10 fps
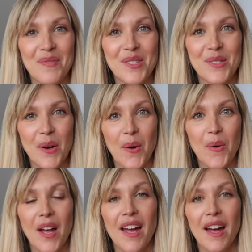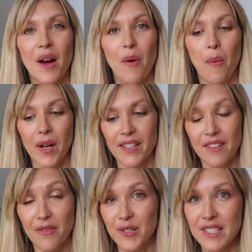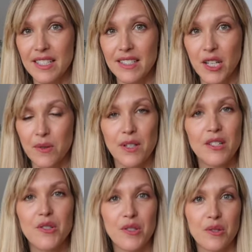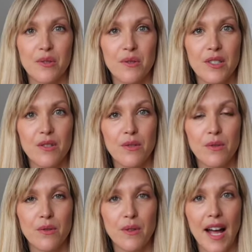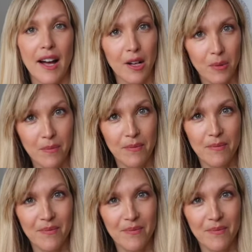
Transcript: So one of the first things that you can do to help